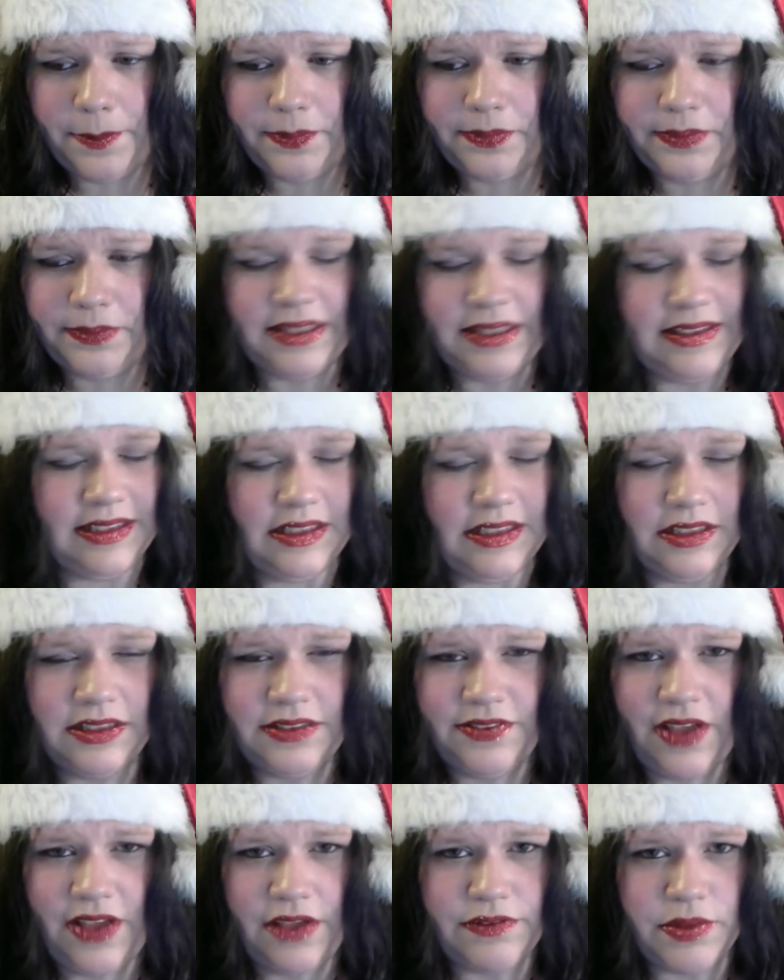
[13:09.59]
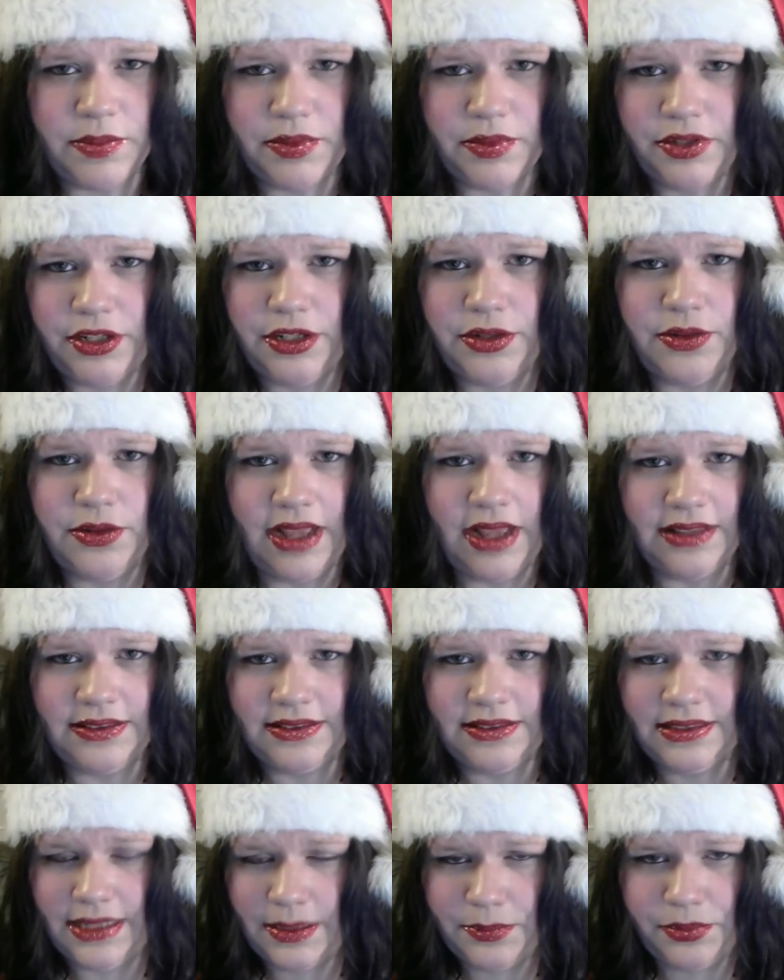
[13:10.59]
Blessings for everybody who
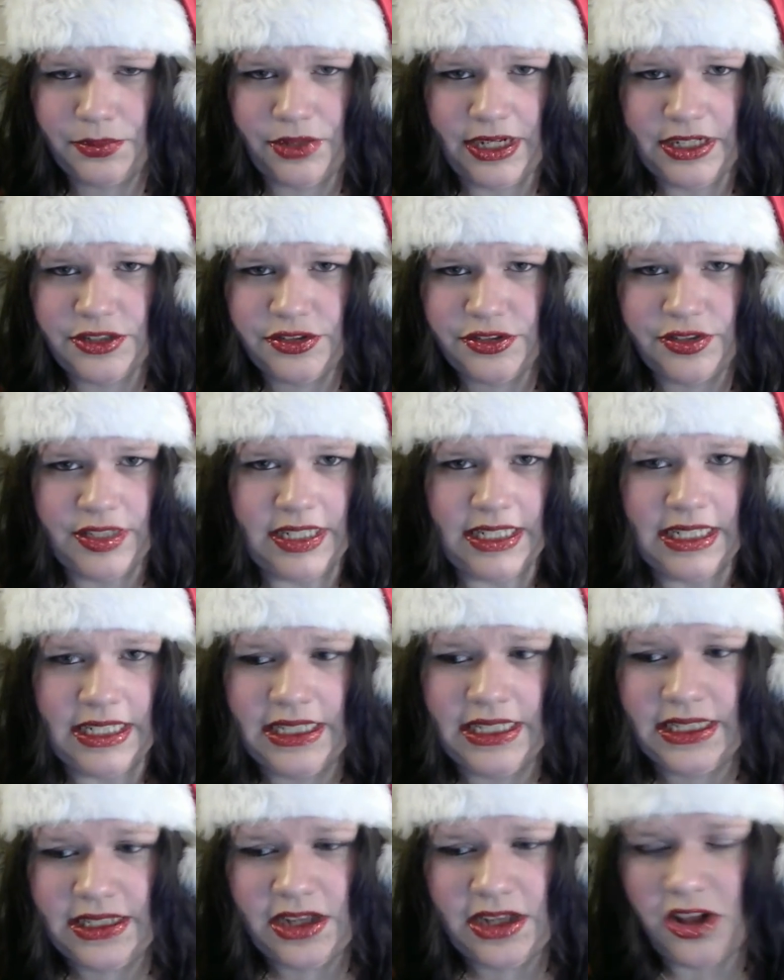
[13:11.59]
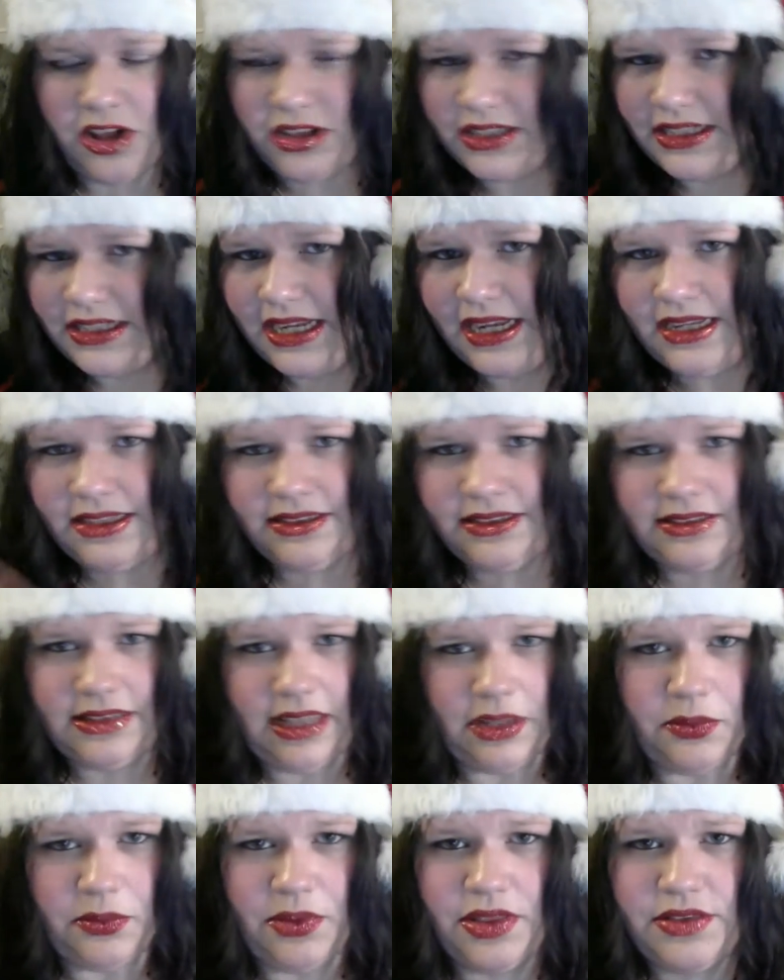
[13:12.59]
has celebratory holidays,
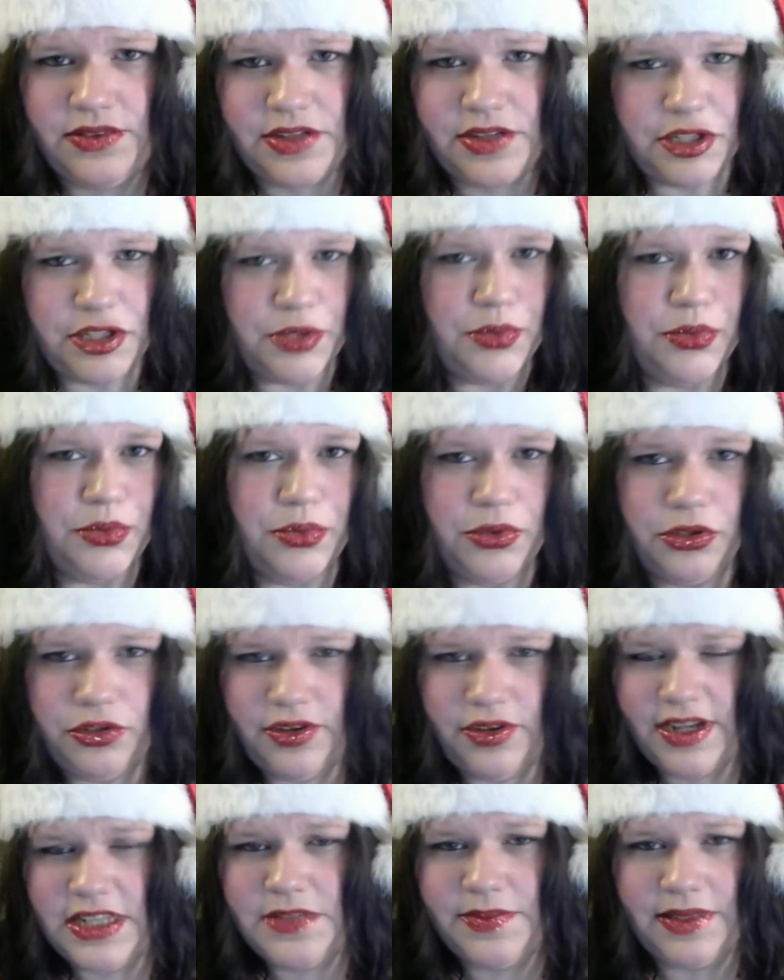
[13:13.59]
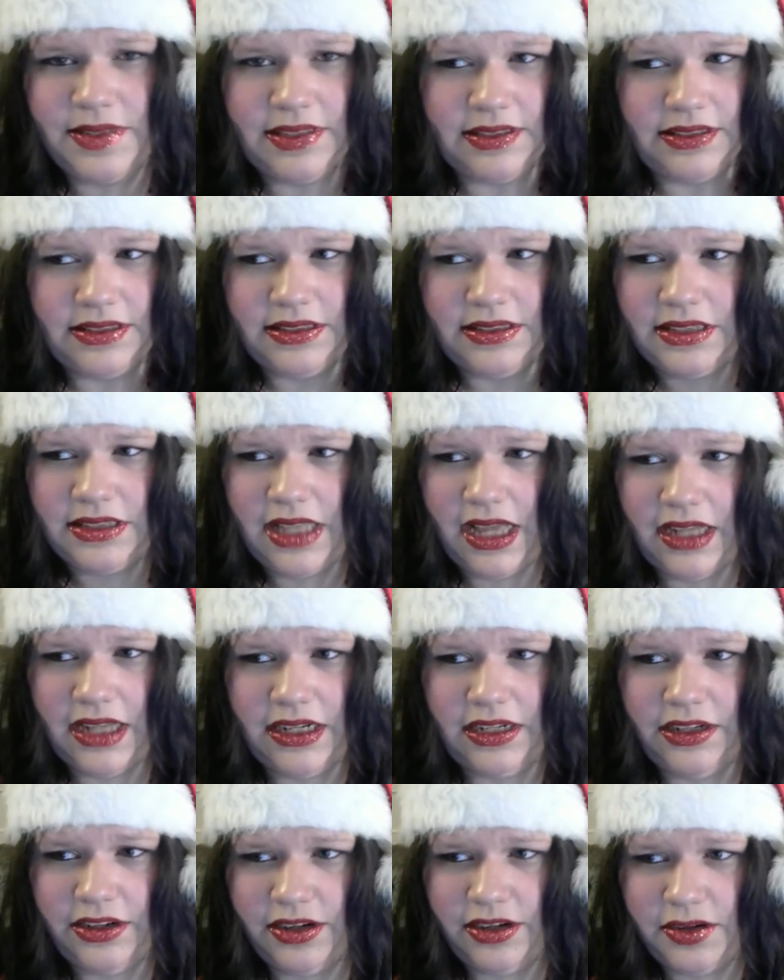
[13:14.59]
like whether it's Yule, Christmas,
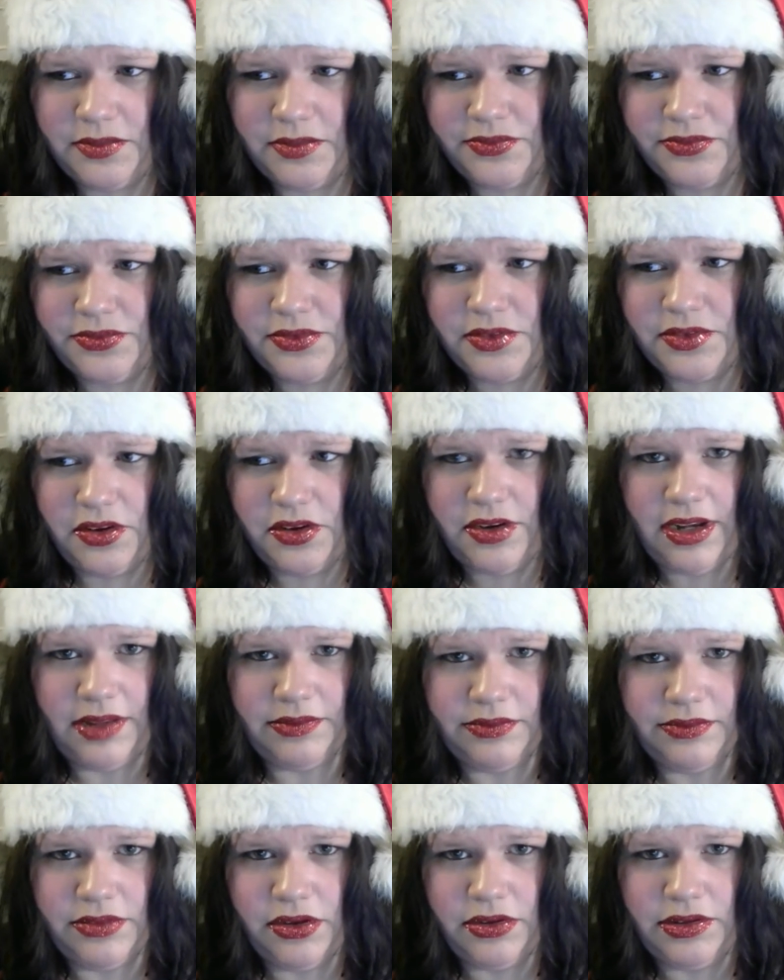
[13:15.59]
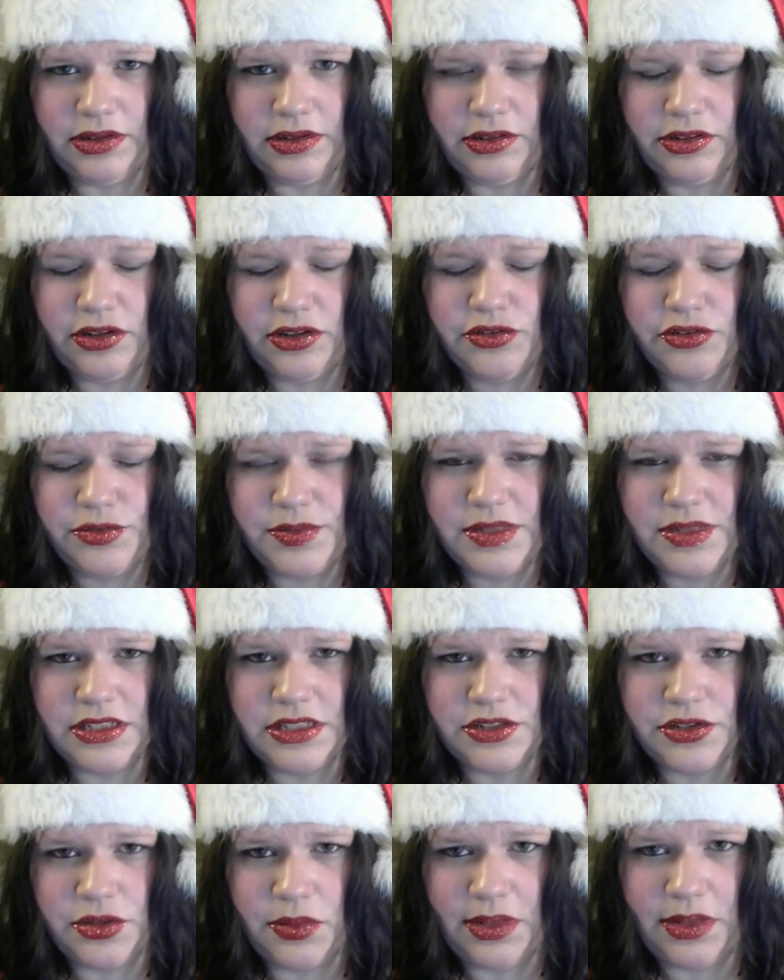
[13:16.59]
Hanukkah. I'm sorry, I'm not 100%
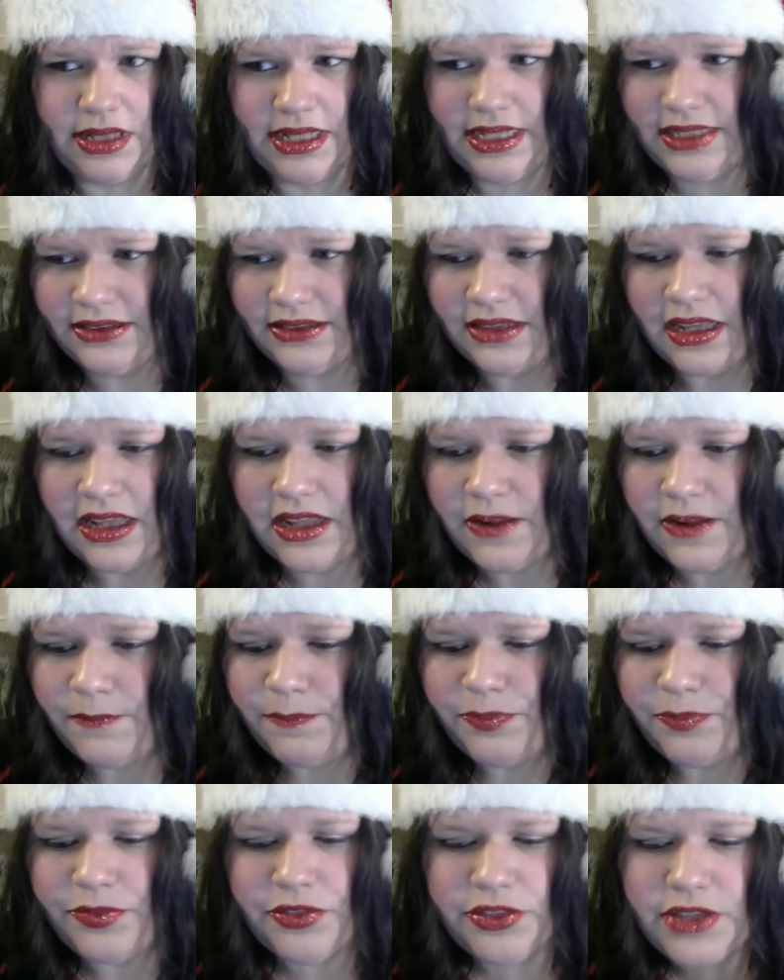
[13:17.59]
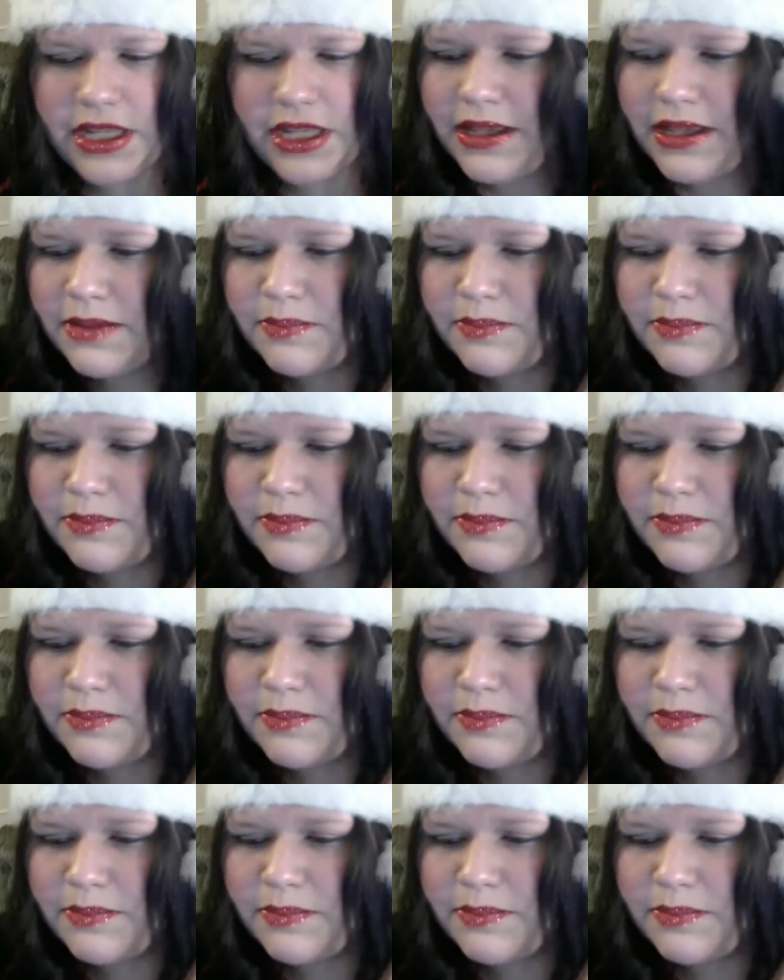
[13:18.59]
sure when that is. The